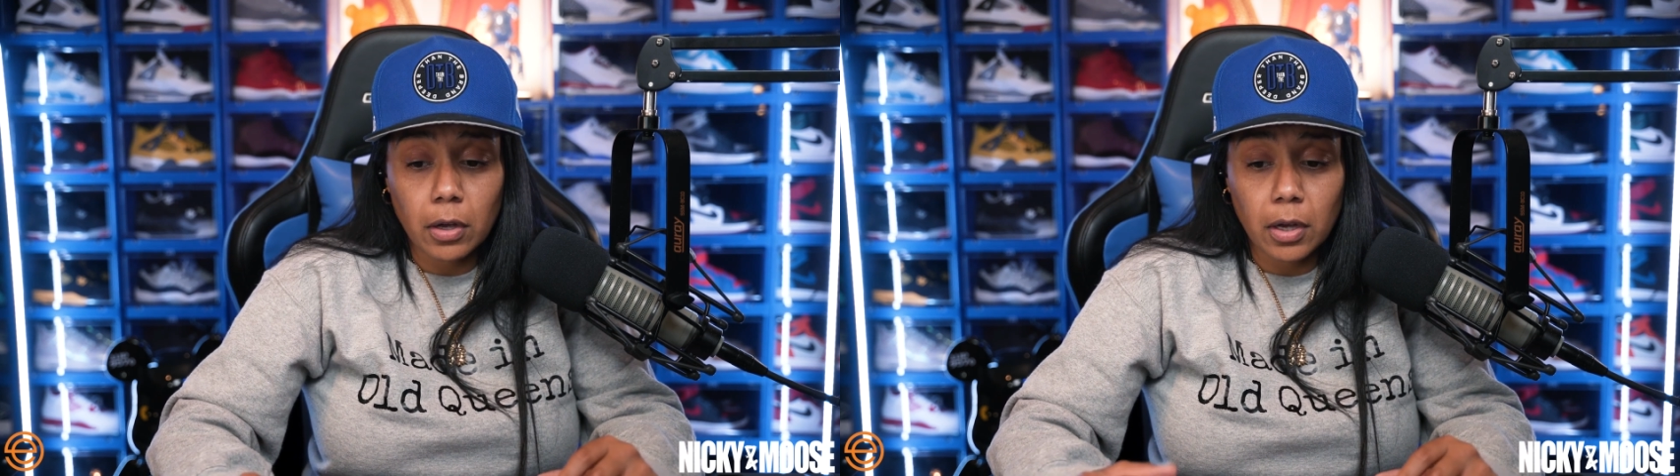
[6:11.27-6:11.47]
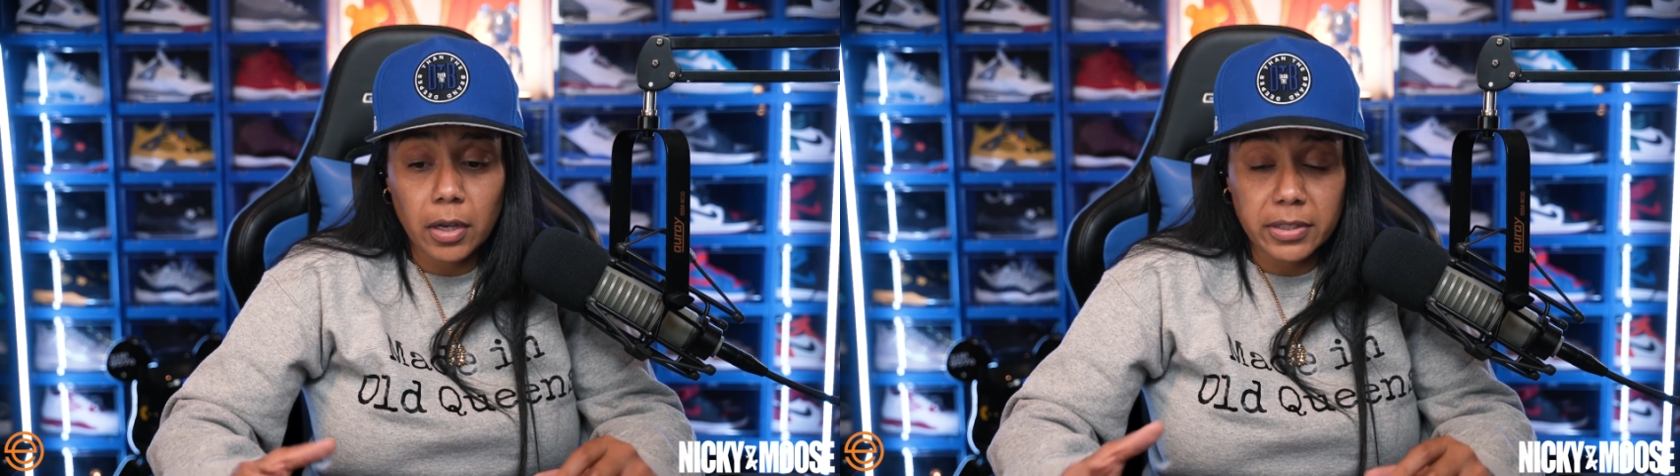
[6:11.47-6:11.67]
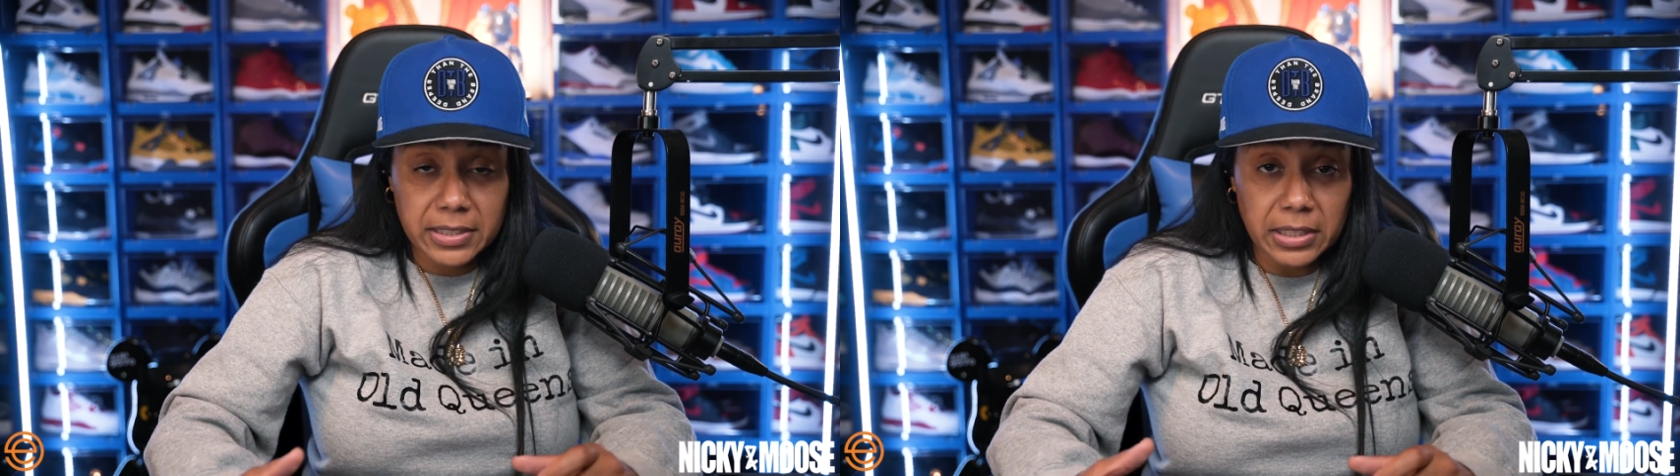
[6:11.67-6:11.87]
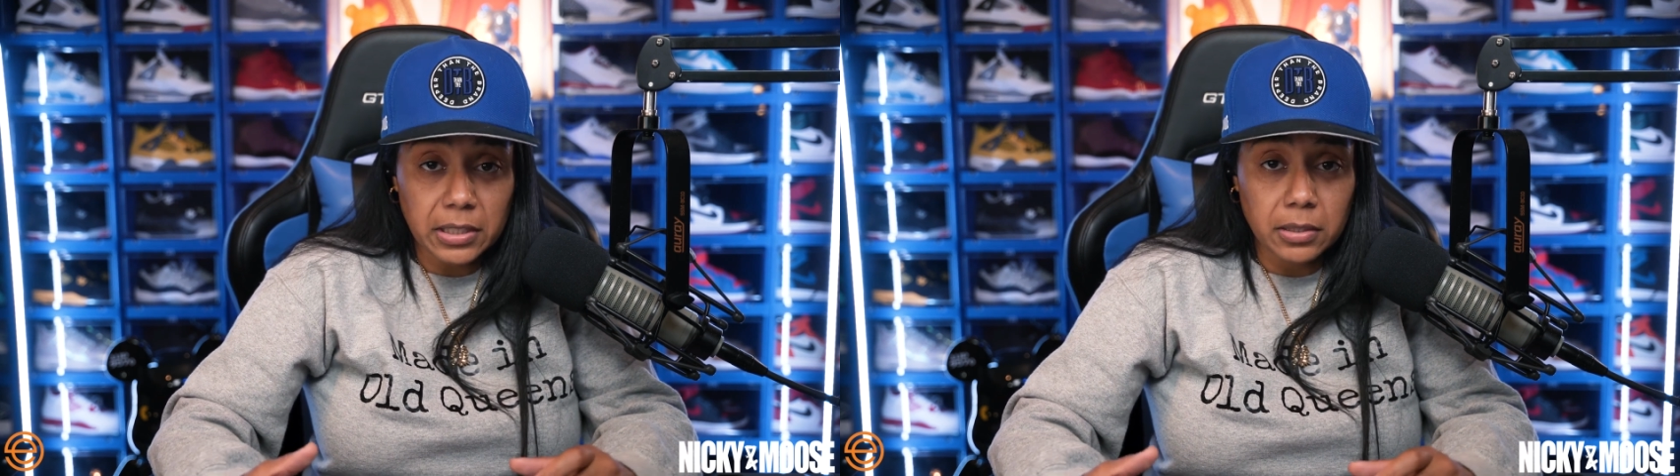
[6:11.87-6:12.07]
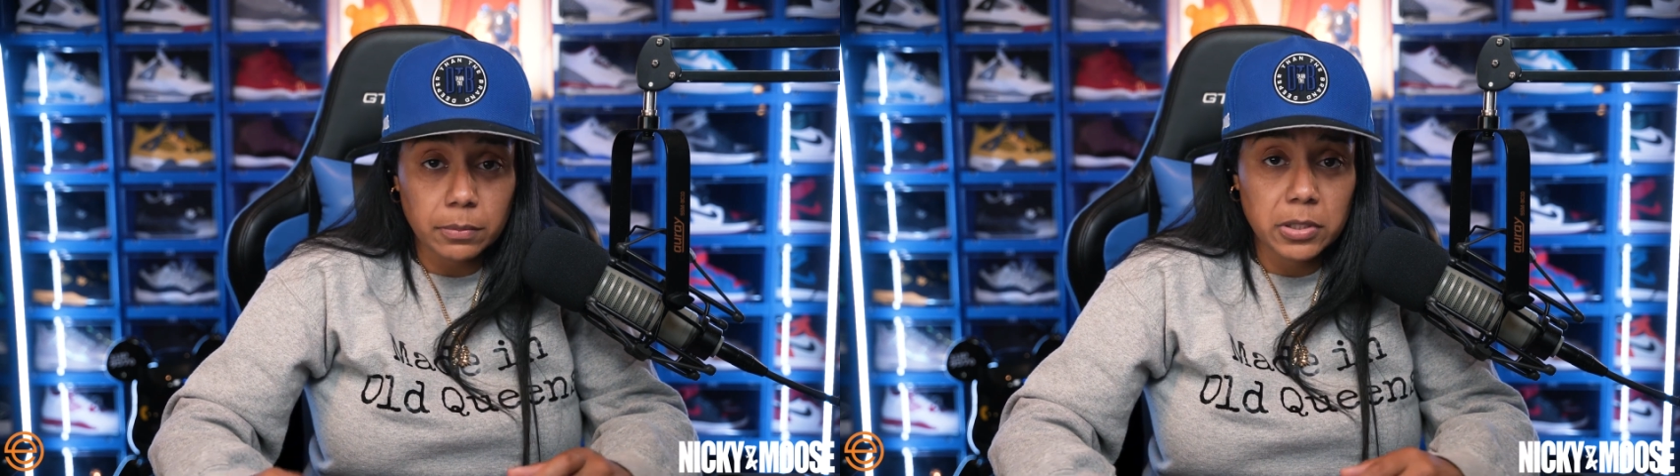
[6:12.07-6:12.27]
uh,
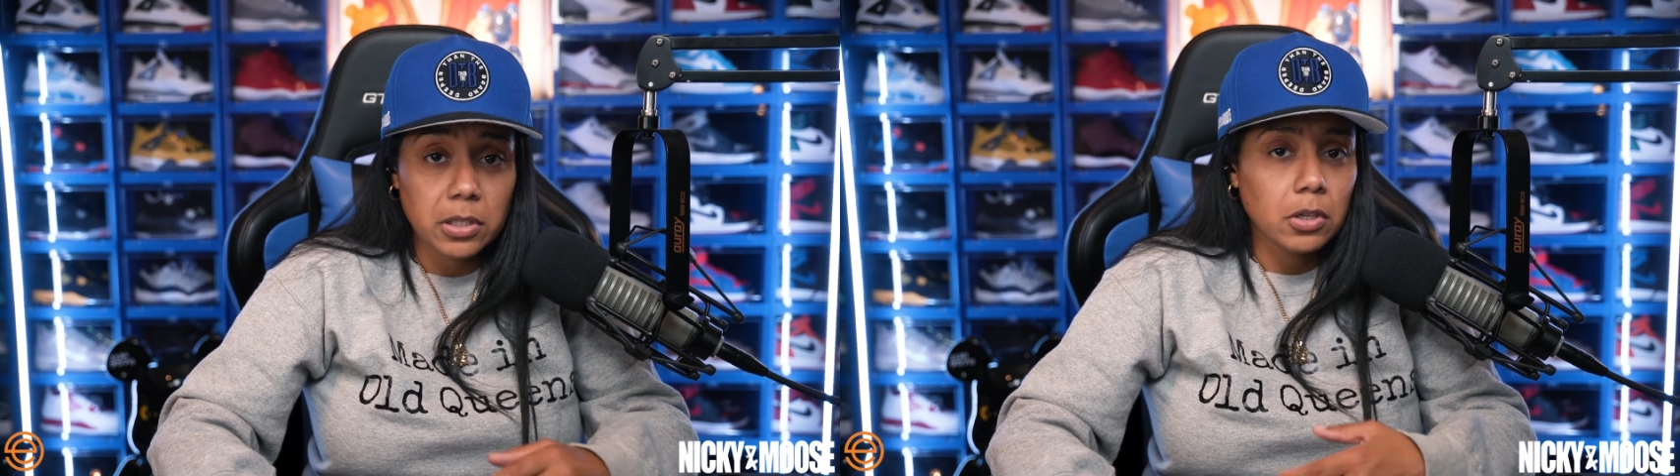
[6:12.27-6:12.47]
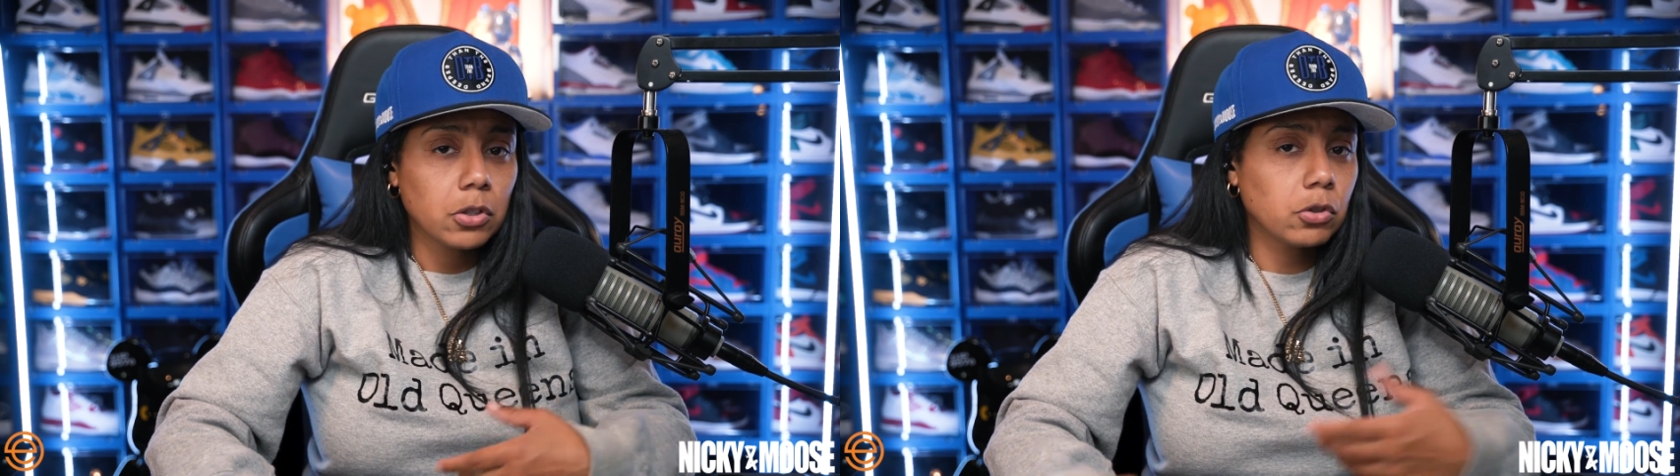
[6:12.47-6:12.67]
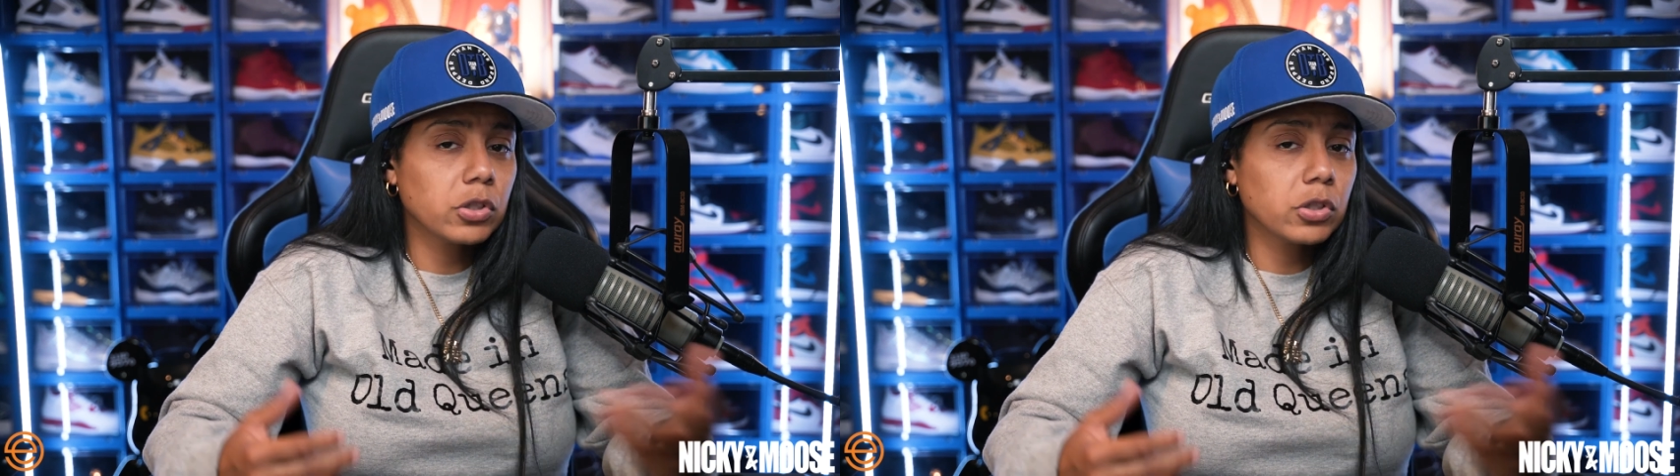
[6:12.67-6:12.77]
teams, you